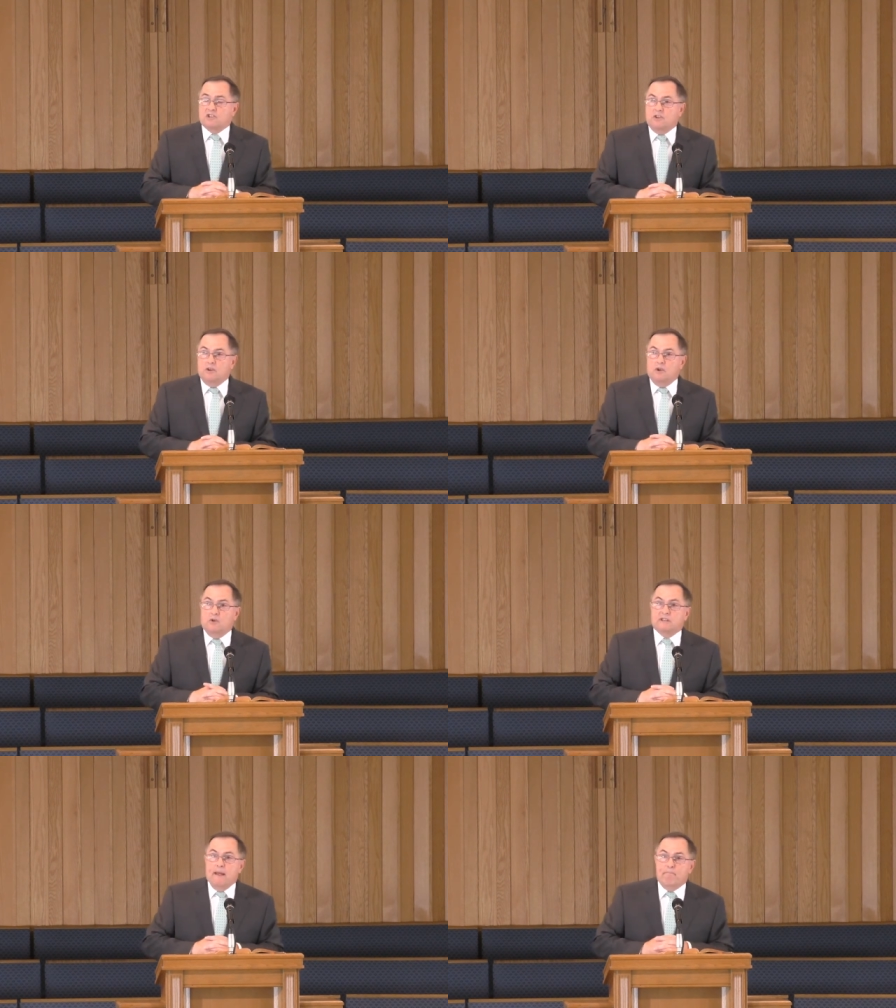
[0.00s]
the
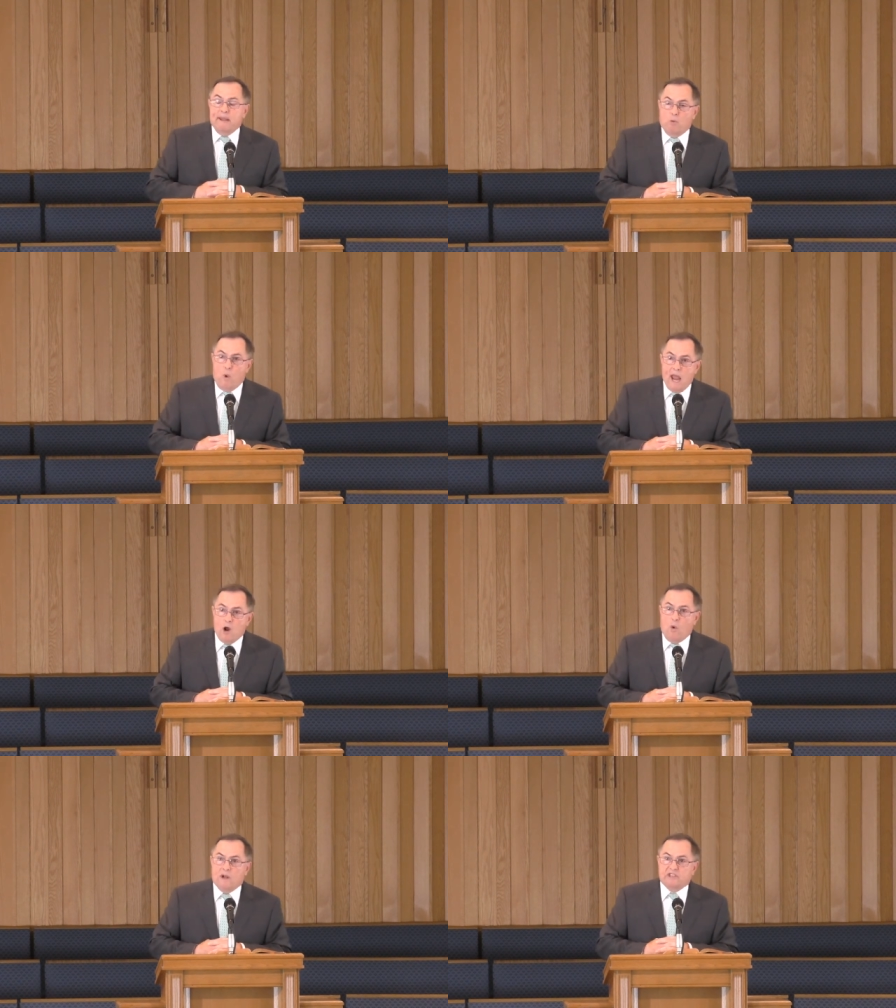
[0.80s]
news and
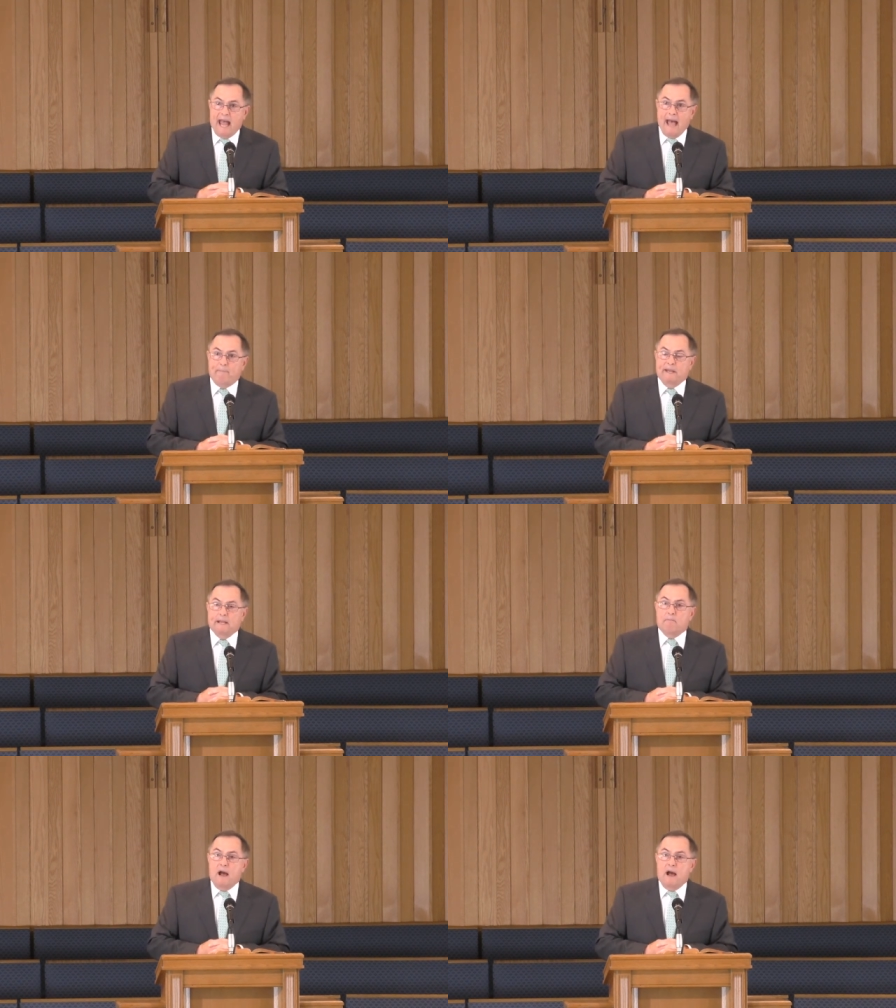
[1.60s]
bewail what's happening in